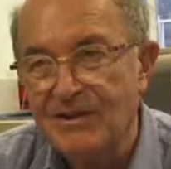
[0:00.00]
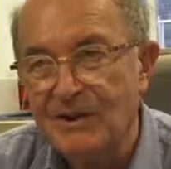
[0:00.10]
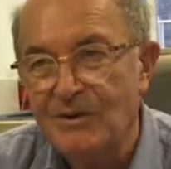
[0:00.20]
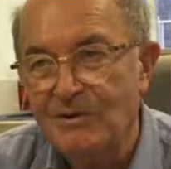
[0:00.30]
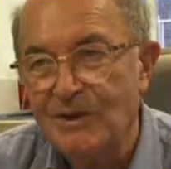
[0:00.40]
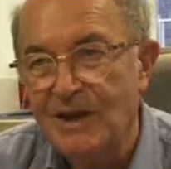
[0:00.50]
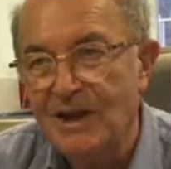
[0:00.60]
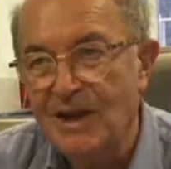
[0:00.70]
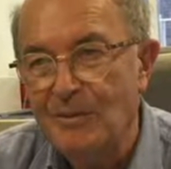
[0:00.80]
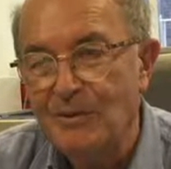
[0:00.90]
So it was,
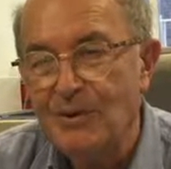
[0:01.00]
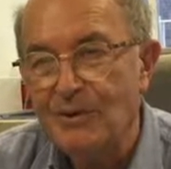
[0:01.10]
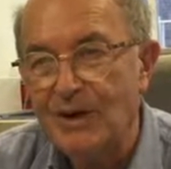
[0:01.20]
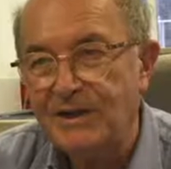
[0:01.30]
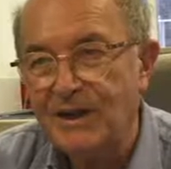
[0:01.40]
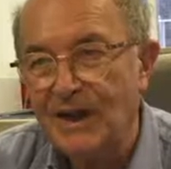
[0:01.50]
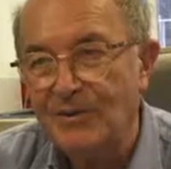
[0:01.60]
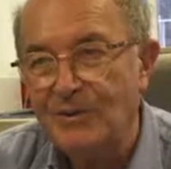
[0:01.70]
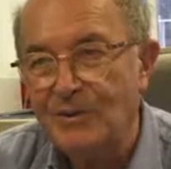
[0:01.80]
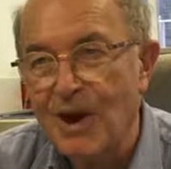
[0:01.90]
bureaucratically,
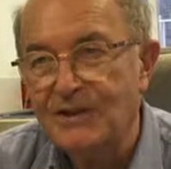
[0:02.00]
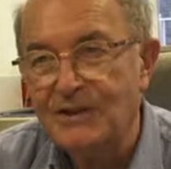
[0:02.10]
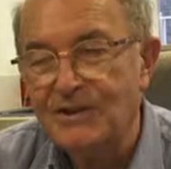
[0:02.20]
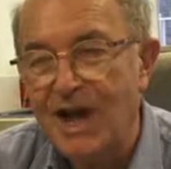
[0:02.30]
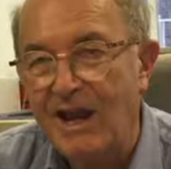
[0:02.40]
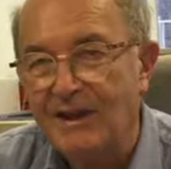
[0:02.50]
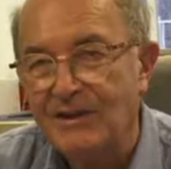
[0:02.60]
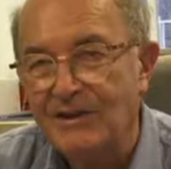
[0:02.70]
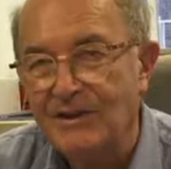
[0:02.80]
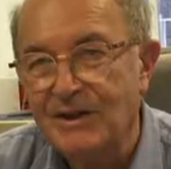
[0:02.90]
it was quite a
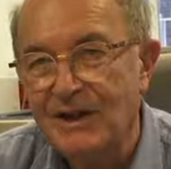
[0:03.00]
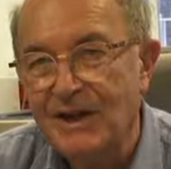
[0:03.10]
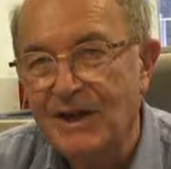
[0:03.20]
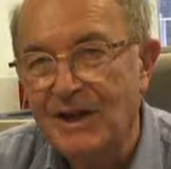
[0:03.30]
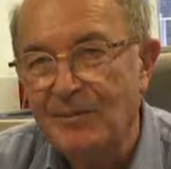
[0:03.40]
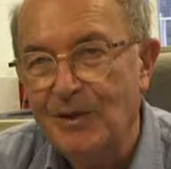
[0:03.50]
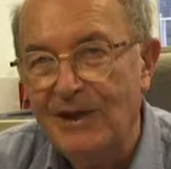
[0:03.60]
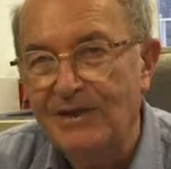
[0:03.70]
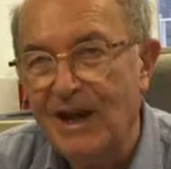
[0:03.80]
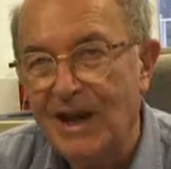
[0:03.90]
challenge, but
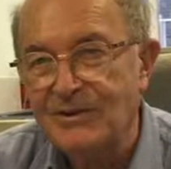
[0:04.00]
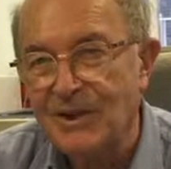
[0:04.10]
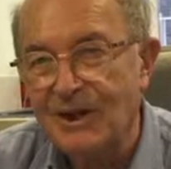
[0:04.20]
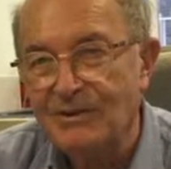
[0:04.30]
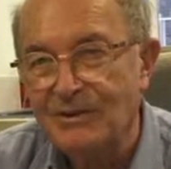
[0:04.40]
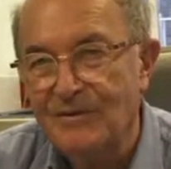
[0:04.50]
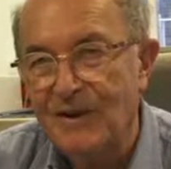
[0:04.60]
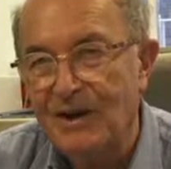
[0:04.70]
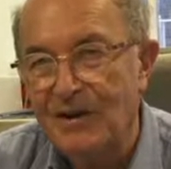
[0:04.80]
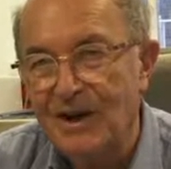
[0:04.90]
intellectually, it was a
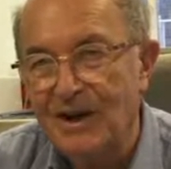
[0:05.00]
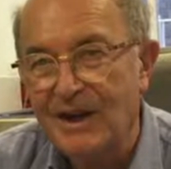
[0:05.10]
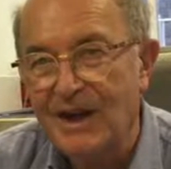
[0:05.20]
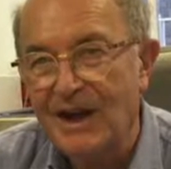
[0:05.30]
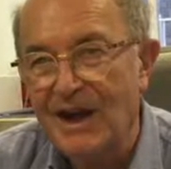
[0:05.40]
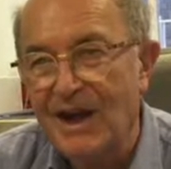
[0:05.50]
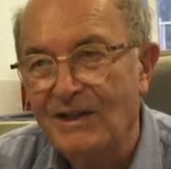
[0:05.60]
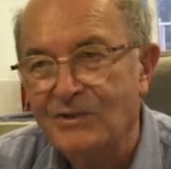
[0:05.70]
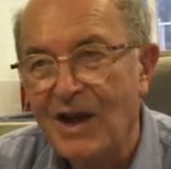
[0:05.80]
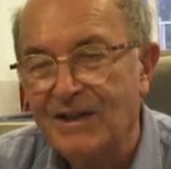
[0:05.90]
very
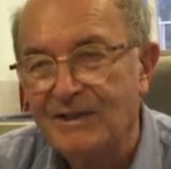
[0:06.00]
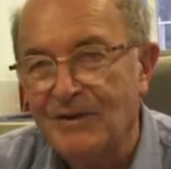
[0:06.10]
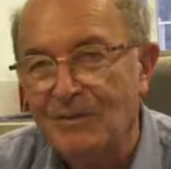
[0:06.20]
attractive